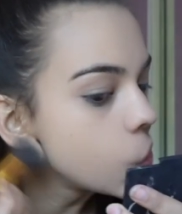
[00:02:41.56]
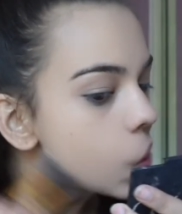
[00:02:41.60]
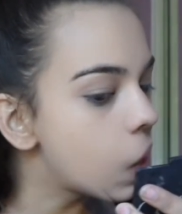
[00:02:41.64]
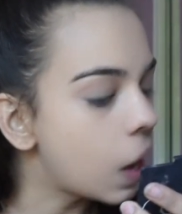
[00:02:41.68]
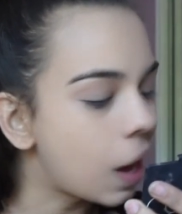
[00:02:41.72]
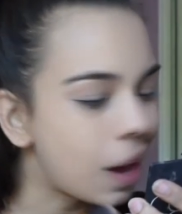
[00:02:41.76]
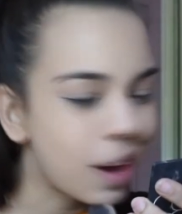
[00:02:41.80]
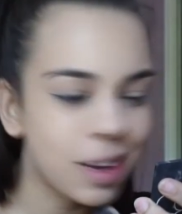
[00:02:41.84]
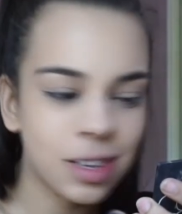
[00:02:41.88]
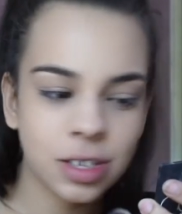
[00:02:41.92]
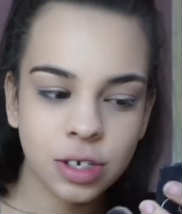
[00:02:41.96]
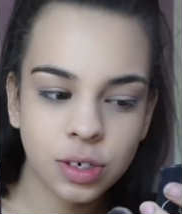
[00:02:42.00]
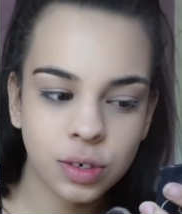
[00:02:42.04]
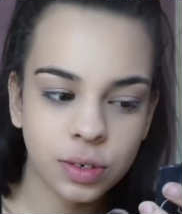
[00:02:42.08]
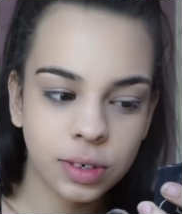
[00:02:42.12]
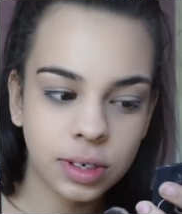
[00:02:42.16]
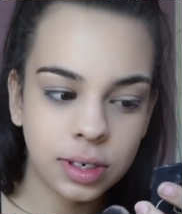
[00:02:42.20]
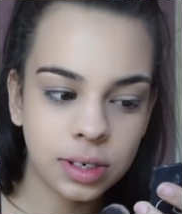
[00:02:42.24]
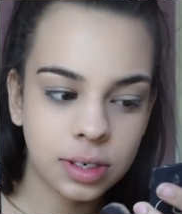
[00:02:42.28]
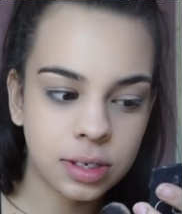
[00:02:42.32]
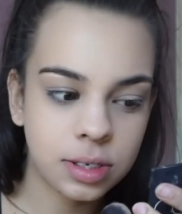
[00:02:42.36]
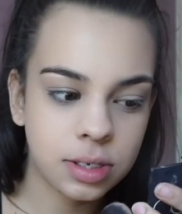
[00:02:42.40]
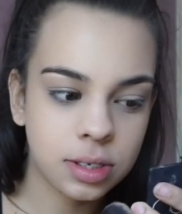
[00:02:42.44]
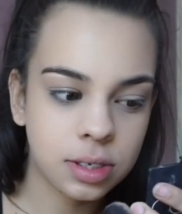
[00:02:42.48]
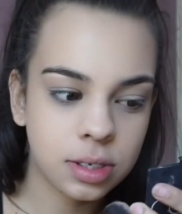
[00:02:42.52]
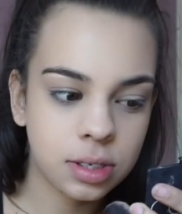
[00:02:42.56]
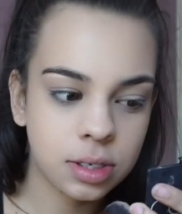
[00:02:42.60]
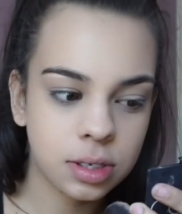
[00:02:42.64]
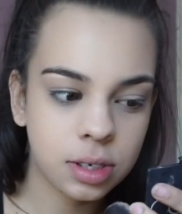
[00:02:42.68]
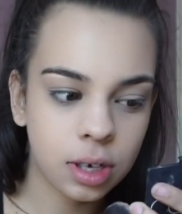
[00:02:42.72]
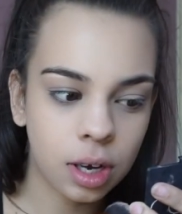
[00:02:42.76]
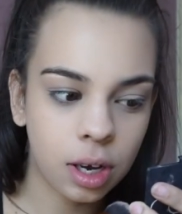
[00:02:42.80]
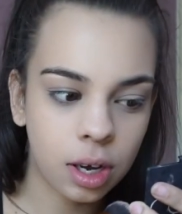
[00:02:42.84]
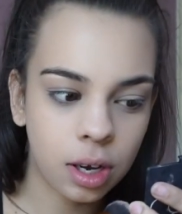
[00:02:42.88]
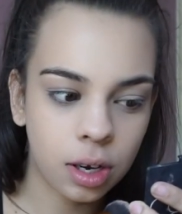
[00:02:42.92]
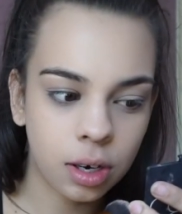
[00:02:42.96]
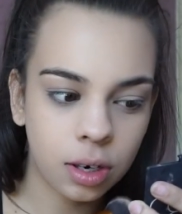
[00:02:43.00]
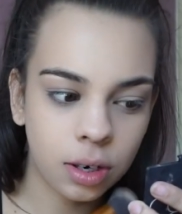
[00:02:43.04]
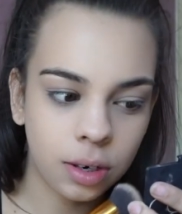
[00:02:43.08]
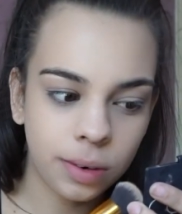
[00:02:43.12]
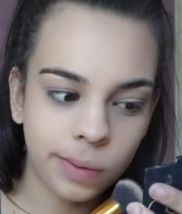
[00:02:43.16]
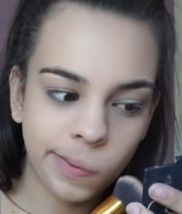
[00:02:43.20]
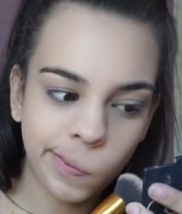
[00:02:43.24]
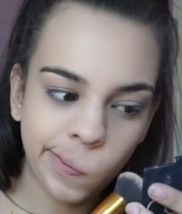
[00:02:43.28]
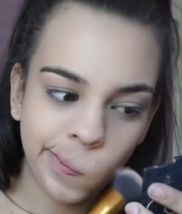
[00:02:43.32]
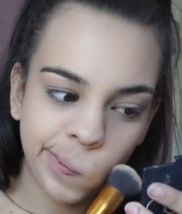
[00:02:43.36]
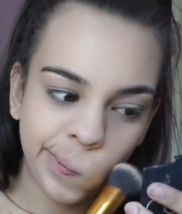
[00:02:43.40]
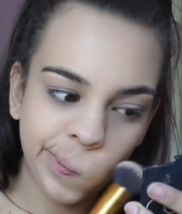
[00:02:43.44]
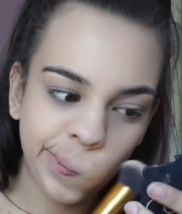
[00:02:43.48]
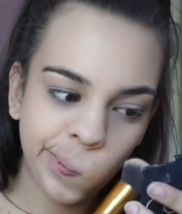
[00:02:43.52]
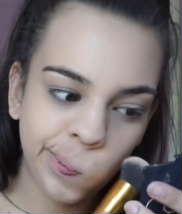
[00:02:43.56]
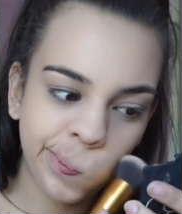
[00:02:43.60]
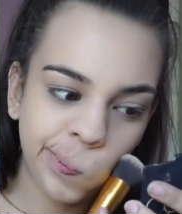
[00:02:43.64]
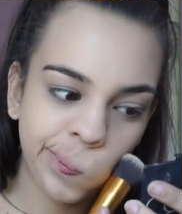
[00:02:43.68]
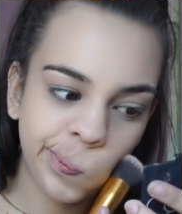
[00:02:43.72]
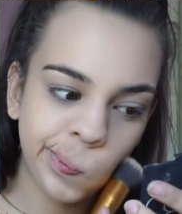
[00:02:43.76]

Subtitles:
hasn't really done.